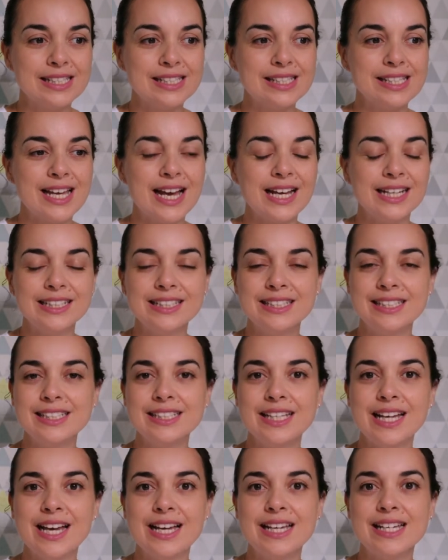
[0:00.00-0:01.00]
the
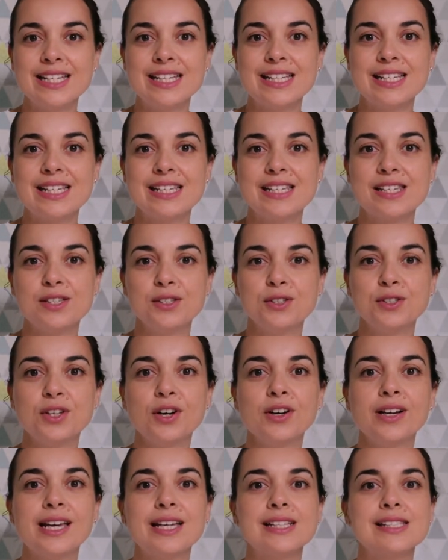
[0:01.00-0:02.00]
idea is you
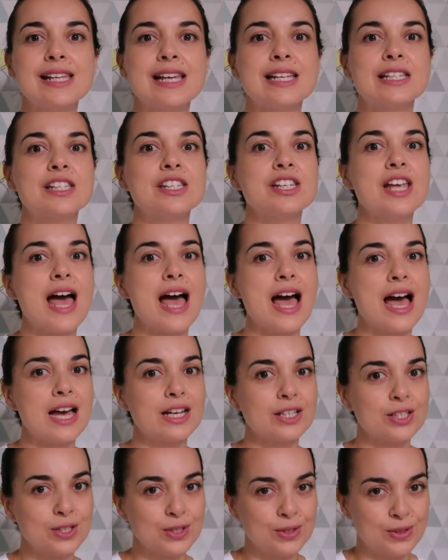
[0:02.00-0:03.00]
don't get
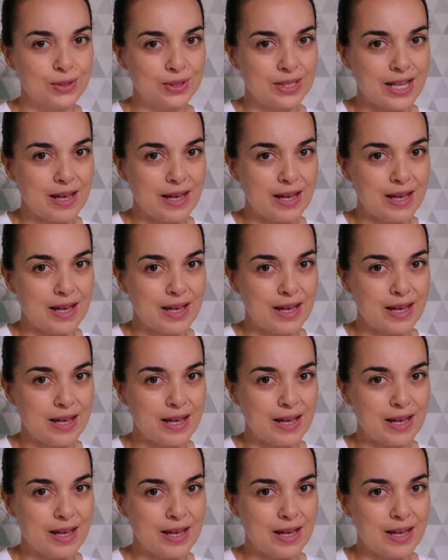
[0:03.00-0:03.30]
attached to